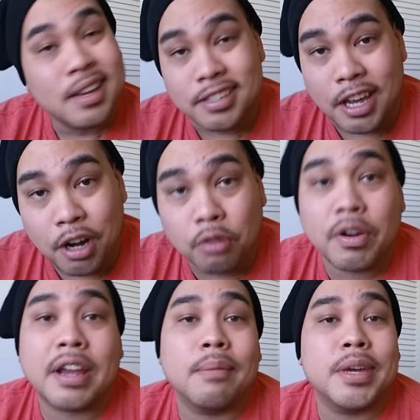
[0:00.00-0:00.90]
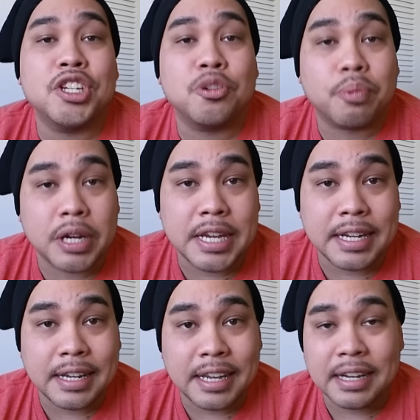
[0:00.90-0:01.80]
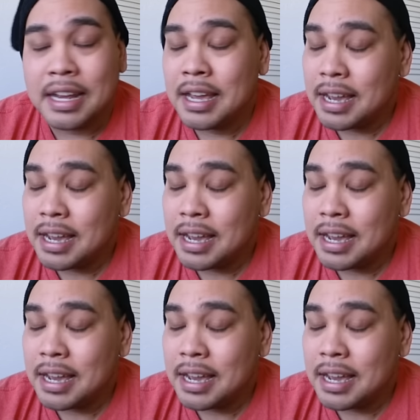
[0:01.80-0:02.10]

So I don't recommend you preheating it.